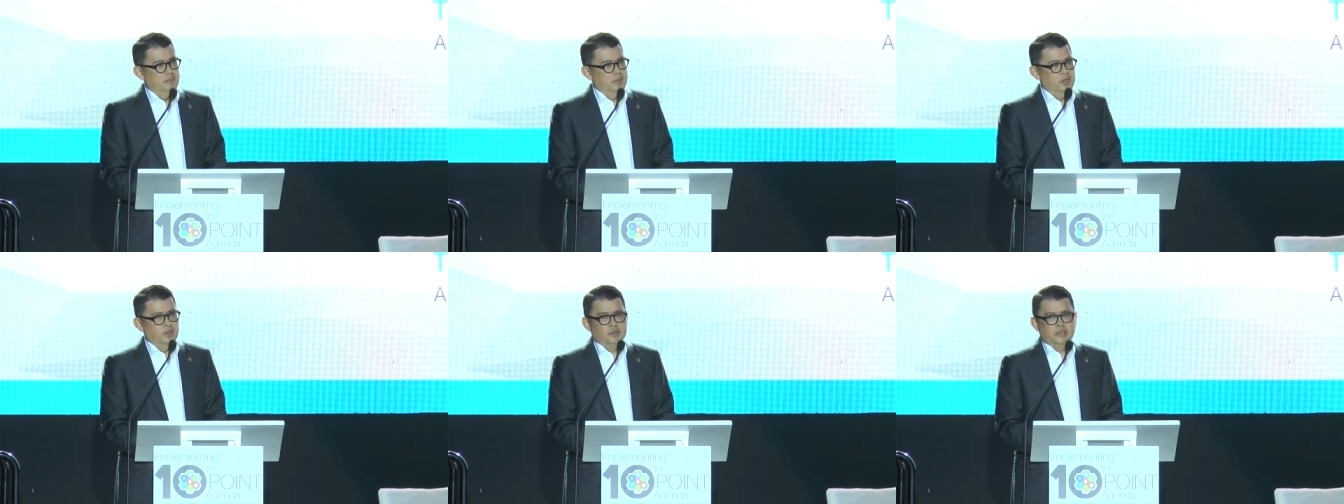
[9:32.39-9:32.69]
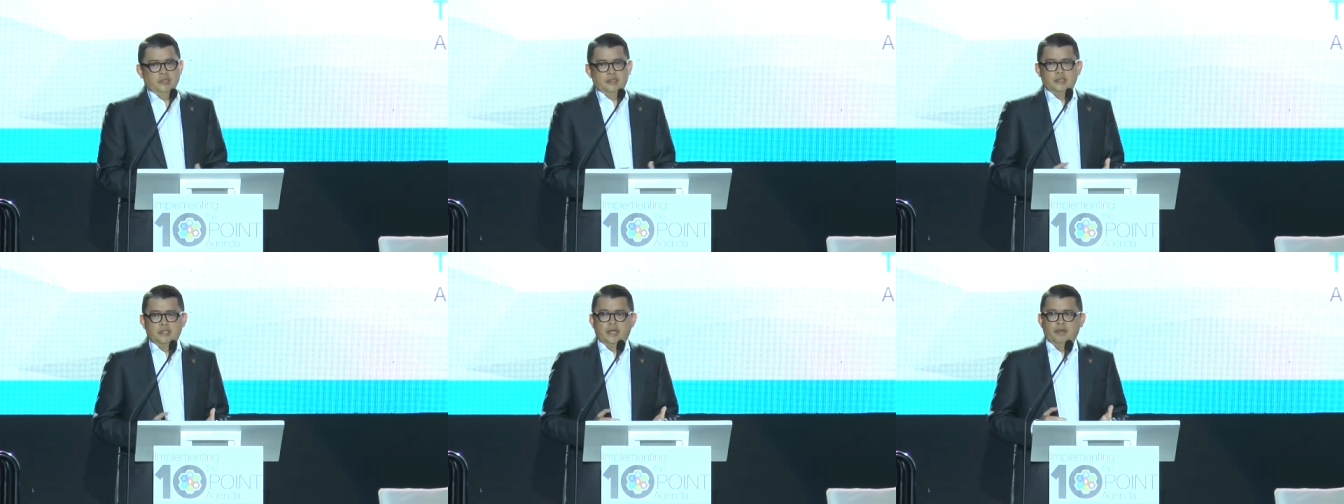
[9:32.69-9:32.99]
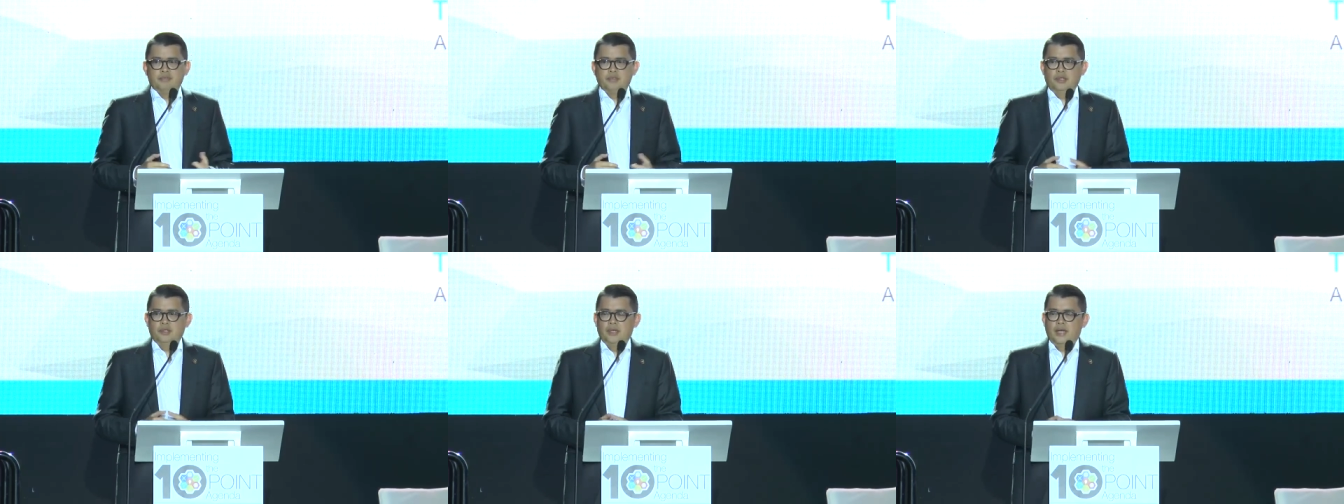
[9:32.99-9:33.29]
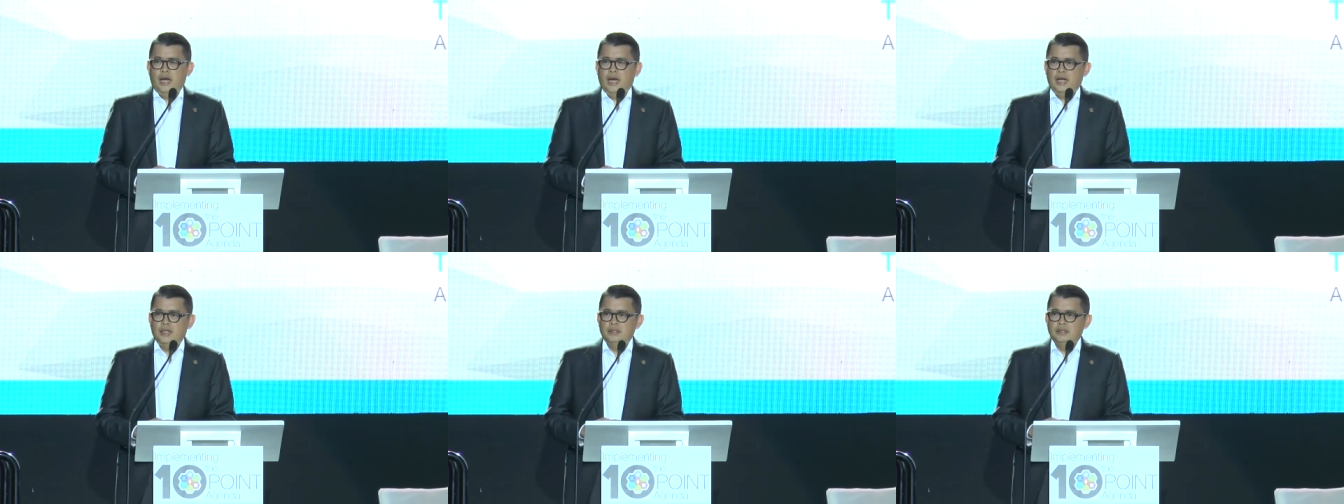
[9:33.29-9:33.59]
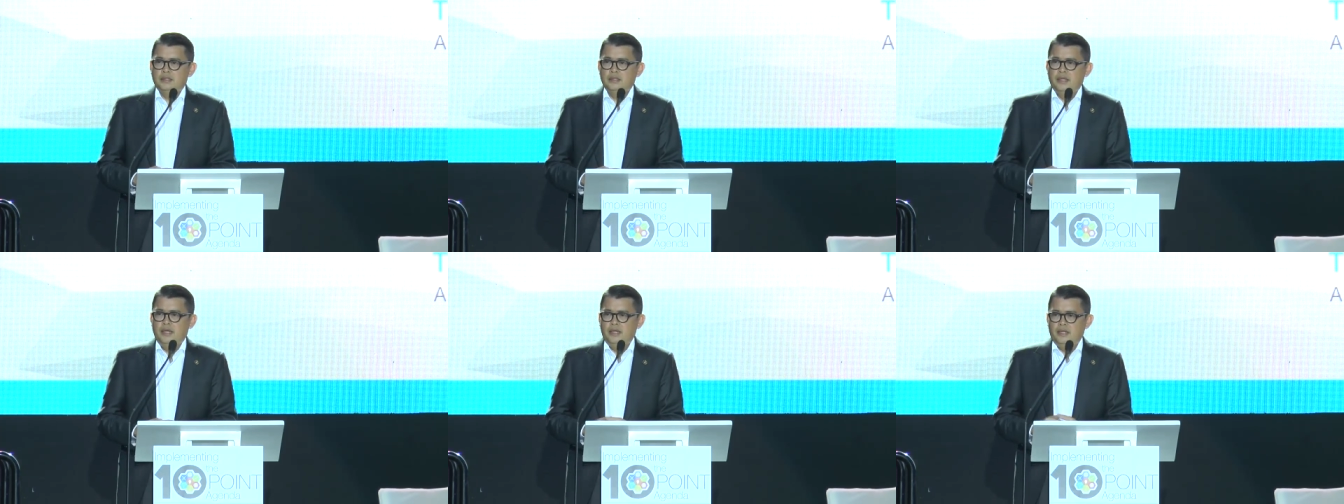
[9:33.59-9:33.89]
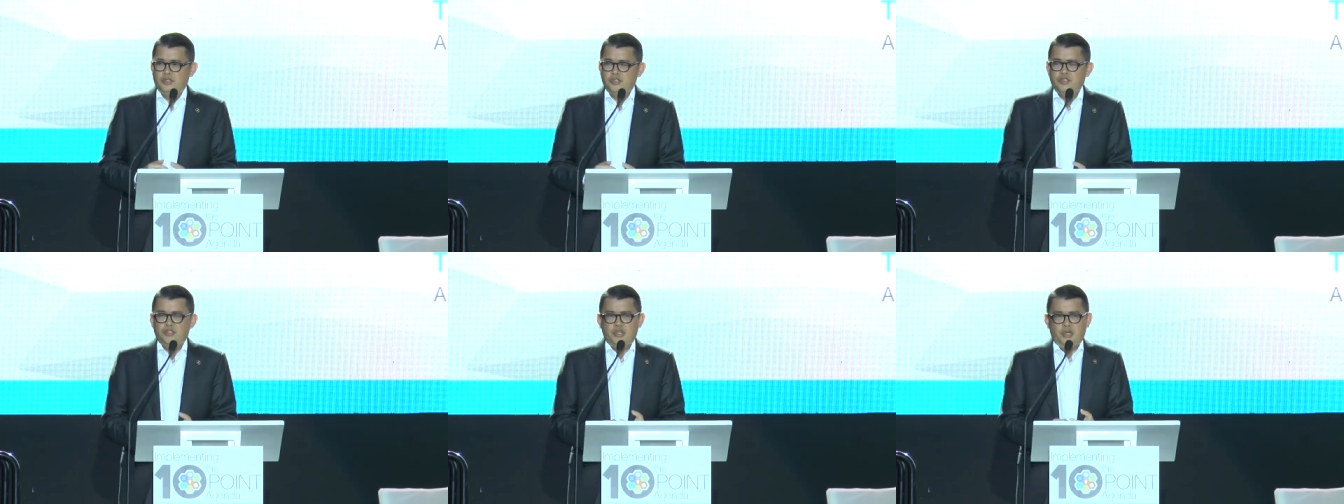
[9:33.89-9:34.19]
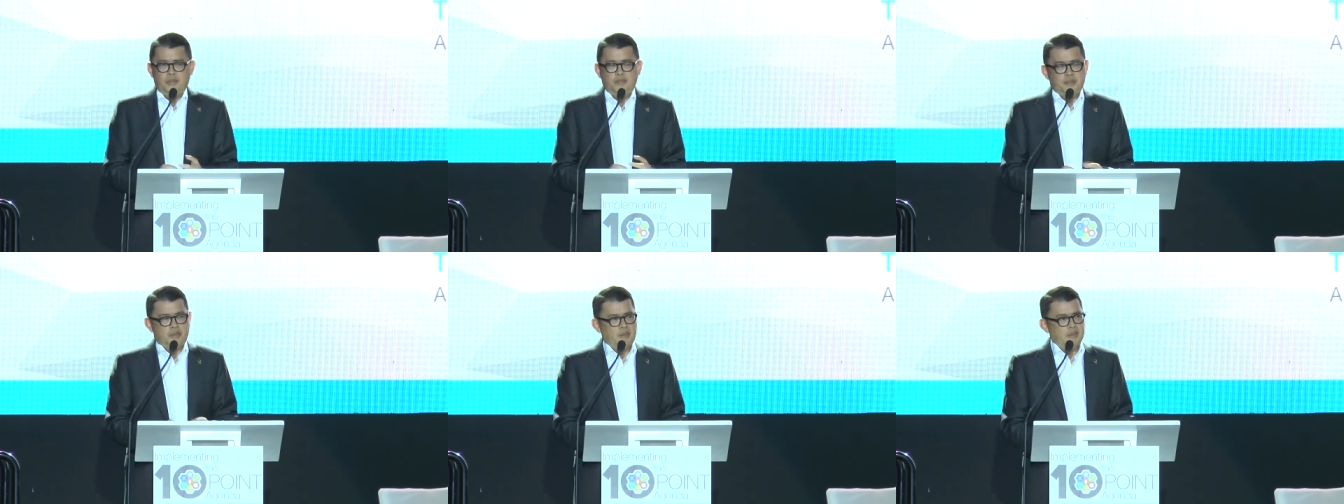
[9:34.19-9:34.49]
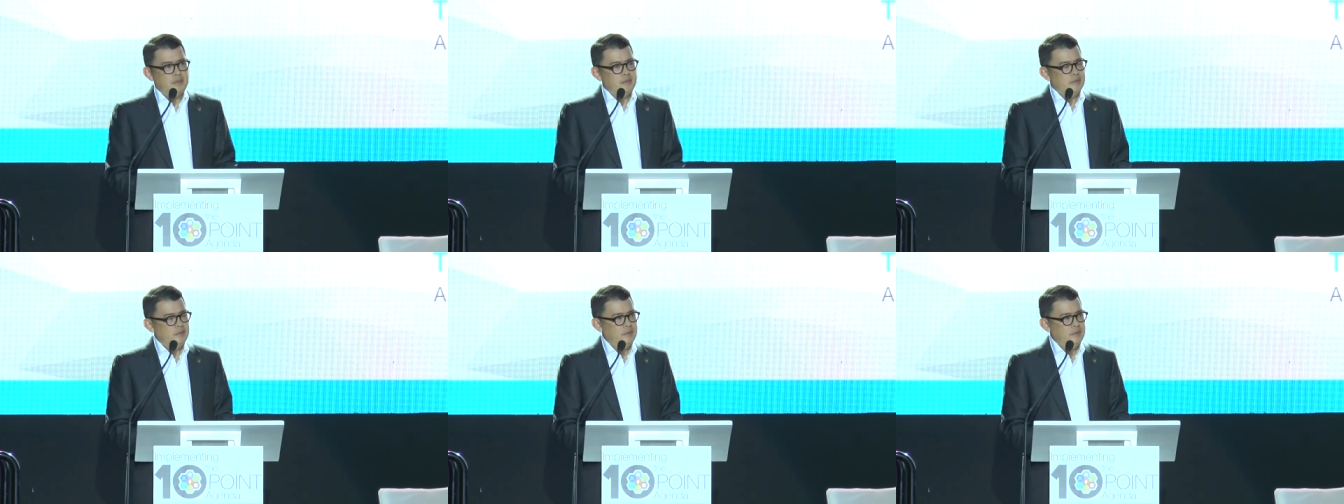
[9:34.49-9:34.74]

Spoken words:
because it saves on gas and it's cheaper.